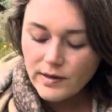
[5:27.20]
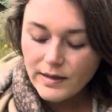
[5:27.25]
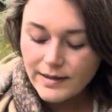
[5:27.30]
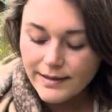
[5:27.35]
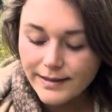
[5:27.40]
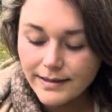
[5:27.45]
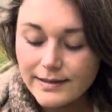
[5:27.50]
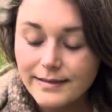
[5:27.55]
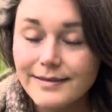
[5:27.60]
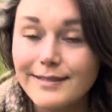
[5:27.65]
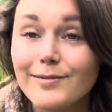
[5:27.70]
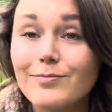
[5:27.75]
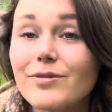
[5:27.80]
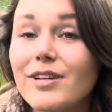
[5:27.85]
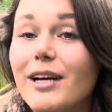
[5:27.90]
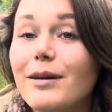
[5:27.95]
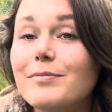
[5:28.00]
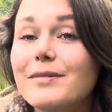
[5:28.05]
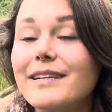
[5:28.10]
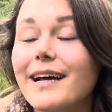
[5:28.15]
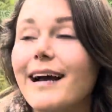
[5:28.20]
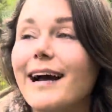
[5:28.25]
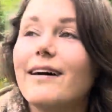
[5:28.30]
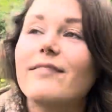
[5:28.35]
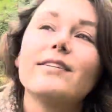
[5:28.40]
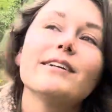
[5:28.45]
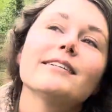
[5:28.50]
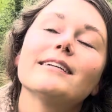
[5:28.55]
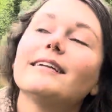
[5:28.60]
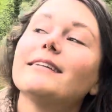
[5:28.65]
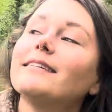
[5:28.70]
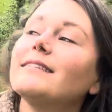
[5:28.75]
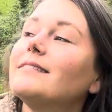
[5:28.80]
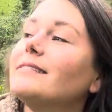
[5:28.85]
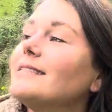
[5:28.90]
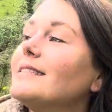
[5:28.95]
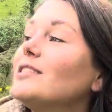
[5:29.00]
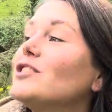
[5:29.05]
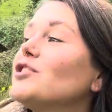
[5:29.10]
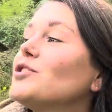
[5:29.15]
Because sometimes I have the
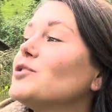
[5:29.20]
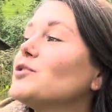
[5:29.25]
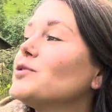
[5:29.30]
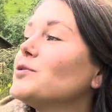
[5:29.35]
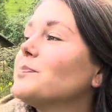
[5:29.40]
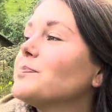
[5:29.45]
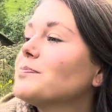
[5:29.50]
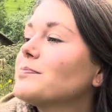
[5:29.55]
tendency to